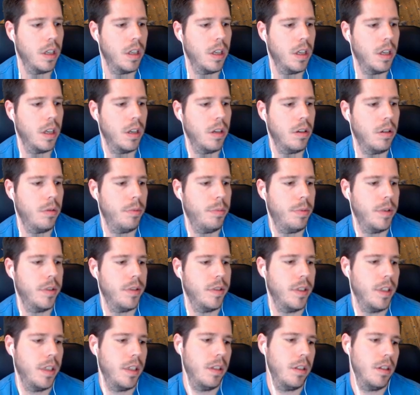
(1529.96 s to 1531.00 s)
one hundred
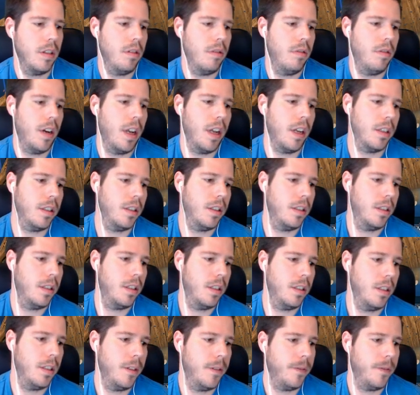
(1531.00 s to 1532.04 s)
percent correct.